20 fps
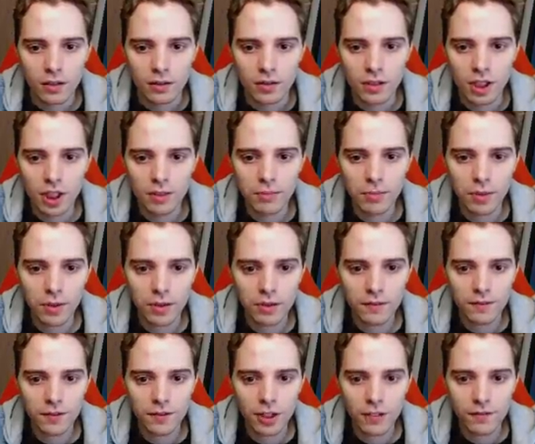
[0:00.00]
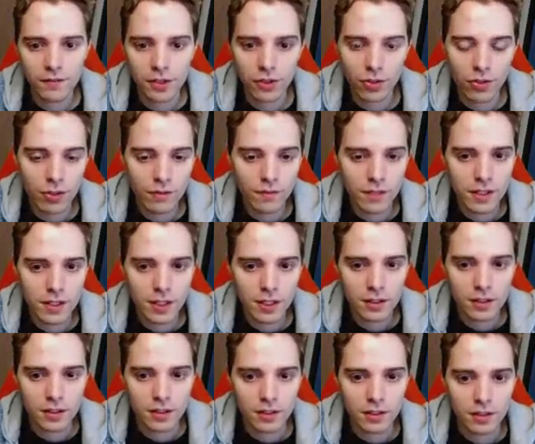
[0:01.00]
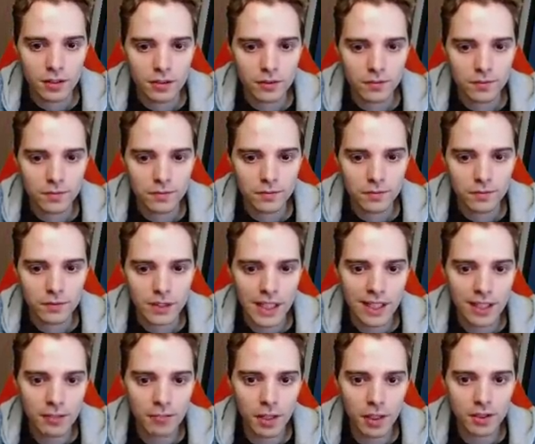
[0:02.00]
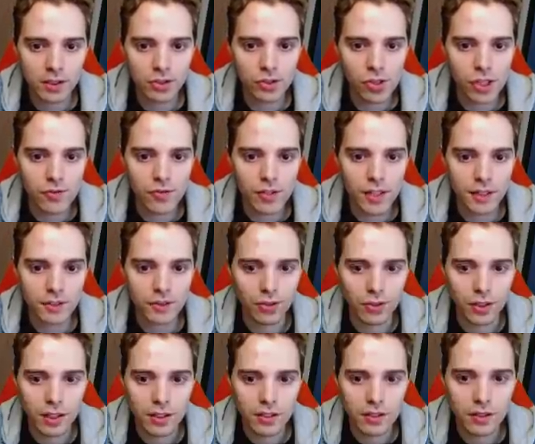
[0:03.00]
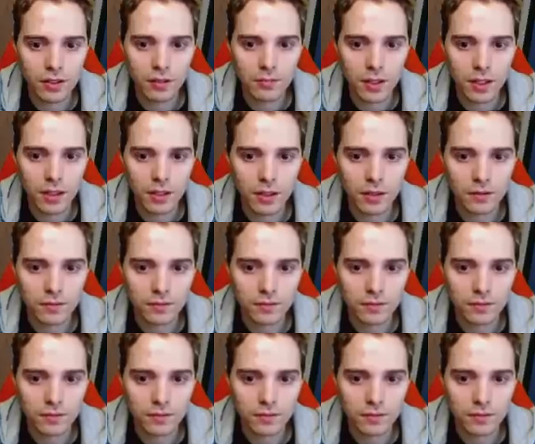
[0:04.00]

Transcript: Cape of Toughness. Urn of Vitality. And the boss ours for next turn. It's not bad.